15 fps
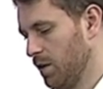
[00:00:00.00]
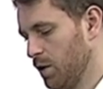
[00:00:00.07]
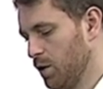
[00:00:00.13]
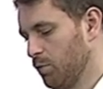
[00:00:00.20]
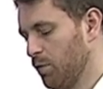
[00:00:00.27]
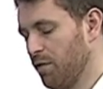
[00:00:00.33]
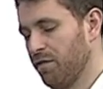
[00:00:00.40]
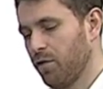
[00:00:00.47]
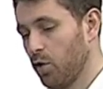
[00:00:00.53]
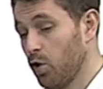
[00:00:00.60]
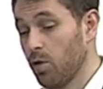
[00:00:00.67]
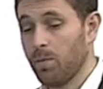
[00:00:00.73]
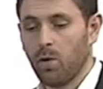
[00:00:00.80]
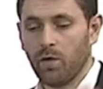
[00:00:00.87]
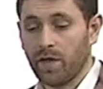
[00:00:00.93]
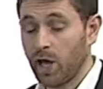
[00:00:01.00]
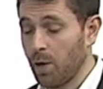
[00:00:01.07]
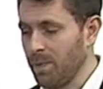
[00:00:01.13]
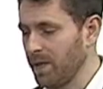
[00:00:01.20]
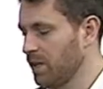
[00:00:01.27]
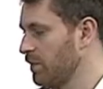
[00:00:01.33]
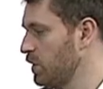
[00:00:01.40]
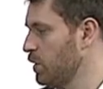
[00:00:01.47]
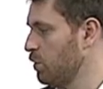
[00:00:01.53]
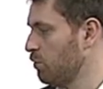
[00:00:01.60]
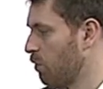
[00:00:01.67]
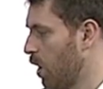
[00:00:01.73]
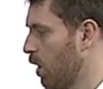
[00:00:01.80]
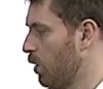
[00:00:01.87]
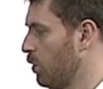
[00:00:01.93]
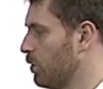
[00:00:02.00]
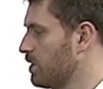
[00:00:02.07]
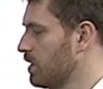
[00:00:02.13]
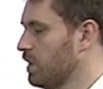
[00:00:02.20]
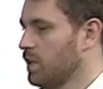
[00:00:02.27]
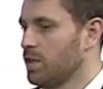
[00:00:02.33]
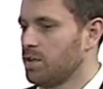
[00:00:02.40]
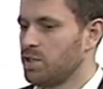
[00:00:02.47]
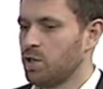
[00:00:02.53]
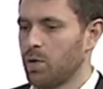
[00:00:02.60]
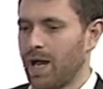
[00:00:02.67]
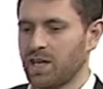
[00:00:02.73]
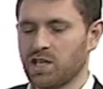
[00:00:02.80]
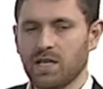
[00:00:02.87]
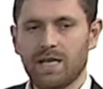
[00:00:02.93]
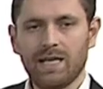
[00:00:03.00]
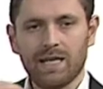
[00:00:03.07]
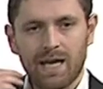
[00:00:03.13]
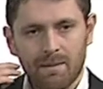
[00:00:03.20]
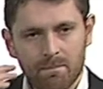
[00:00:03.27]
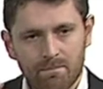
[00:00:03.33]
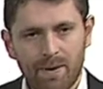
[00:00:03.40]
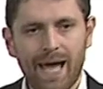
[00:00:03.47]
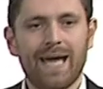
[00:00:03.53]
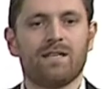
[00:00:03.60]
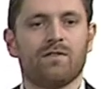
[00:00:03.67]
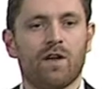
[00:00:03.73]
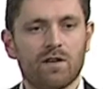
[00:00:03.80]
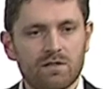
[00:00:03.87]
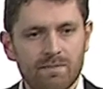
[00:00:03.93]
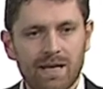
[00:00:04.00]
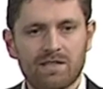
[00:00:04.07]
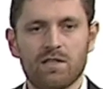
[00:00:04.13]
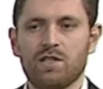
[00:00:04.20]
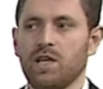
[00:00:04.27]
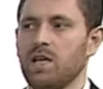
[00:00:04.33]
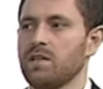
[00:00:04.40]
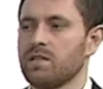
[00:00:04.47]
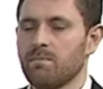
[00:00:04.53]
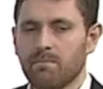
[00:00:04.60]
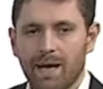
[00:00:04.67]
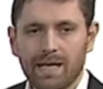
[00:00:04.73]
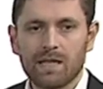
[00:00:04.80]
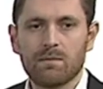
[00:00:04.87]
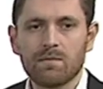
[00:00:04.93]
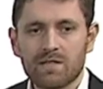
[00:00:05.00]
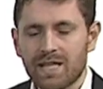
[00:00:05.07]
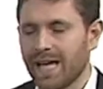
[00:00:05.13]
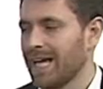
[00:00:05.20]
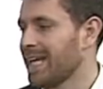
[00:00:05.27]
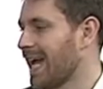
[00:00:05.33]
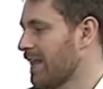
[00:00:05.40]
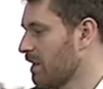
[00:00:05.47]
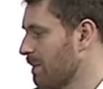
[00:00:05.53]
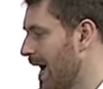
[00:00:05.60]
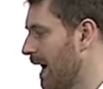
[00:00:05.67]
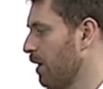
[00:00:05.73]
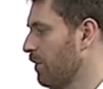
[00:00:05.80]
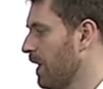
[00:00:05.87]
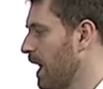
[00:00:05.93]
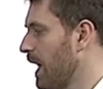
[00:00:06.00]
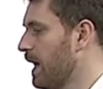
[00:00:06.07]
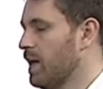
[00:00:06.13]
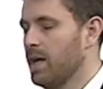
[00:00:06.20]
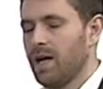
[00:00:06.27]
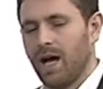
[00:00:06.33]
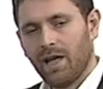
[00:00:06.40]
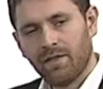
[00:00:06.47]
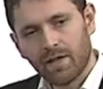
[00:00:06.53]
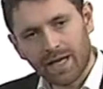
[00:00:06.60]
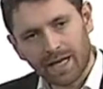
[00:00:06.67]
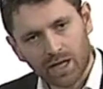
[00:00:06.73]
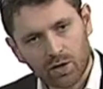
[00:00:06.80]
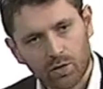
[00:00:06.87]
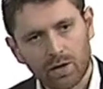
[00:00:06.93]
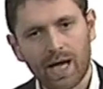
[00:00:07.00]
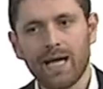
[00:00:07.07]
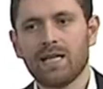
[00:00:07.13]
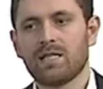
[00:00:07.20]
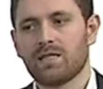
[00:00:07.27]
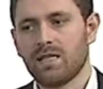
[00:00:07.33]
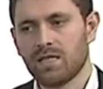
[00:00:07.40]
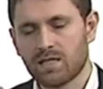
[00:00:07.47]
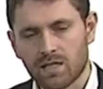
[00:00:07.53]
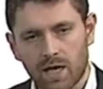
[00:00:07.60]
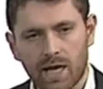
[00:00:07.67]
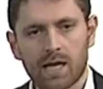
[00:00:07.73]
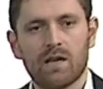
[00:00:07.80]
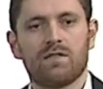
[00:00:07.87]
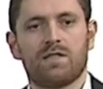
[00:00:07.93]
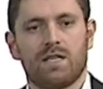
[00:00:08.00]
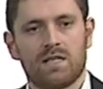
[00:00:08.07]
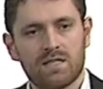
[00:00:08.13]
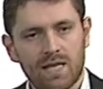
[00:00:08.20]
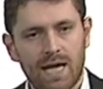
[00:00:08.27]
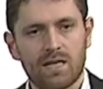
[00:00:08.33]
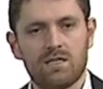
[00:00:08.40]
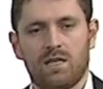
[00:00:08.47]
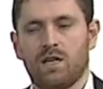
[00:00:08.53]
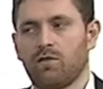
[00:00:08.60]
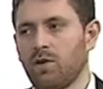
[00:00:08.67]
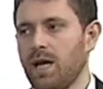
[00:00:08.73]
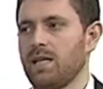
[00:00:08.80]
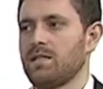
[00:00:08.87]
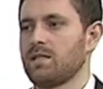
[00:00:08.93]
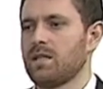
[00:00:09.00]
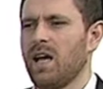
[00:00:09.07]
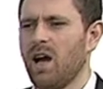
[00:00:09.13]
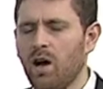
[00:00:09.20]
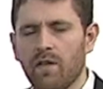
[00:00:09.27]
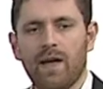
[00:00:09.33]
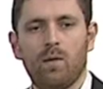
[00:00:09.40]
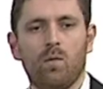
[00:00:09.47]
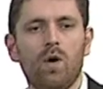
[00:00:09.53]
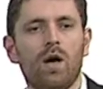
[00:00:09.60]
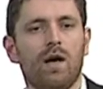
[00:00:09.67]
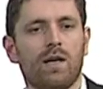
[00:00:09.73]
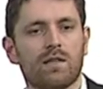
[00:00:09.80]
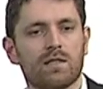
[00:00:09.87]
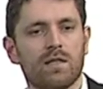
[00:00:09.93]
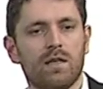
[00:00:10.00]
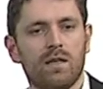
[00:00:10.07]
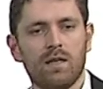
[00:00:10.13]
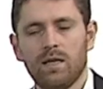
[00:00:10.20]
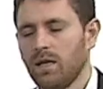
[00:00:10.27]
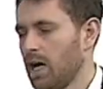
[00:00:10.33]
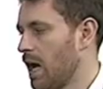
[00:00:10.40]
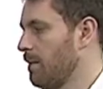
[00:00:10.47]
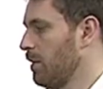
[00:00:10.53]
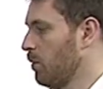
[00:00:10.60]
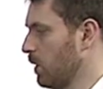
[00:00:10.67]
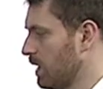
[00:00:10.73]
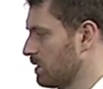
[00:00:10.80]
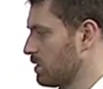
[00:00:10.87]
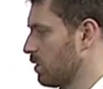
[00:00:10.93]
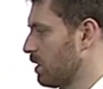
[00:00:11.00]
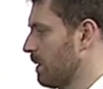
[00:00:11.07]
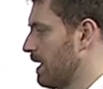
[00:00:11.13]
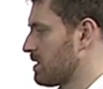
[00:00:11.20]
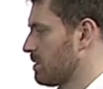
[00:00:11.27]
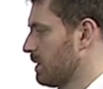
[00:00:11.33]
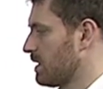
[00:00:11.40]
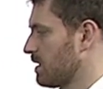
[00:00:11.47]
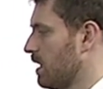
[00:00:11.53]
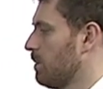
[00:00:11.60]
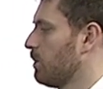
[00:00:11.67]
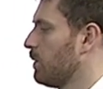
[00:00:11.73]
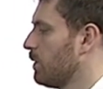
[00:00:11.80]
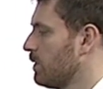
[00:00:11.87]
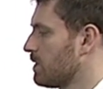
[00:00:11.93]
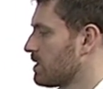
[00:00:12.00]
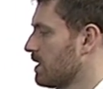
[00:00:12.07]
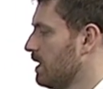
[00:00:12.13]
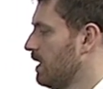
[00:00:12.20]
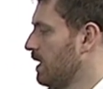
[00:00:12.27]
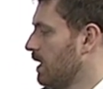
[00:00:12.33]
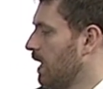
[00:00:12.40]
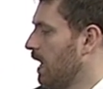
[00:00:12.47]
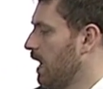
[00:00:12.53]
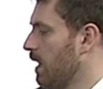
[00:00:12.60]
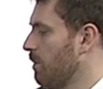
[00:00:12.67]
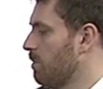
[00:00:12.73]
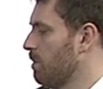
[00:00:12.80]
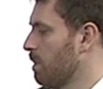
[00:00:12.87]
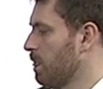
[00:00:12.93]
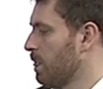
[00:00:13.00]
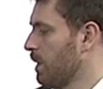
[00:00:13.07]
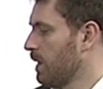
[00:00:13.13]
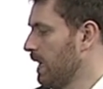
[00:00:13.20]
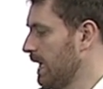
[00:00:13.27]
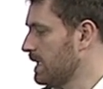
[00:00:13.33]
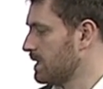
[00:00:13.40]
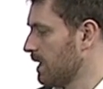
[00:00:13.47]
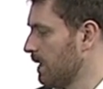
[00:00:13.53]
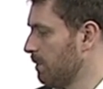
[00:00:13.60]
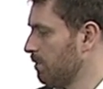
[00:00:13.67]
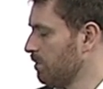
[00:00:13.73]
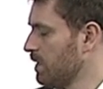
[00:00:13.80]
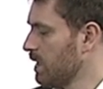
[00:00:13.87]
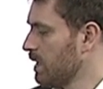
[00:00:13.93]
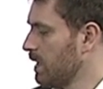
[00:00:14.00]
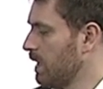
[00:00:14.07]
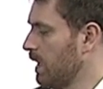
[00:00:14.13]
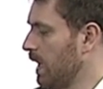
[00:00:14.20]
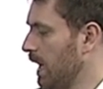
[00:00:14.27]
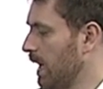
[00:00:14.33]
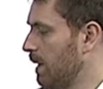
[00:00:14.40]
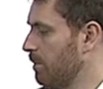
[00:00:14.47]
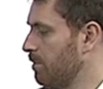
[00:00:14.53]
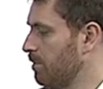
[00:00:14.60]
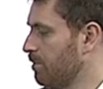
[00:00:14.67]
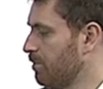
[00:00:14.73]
reform or the opening of a new road, to actually embed those messages, make them stick, get them out there, and it creates this cycle of success. It creates this oh, that worked. And we can talk about some examples later. And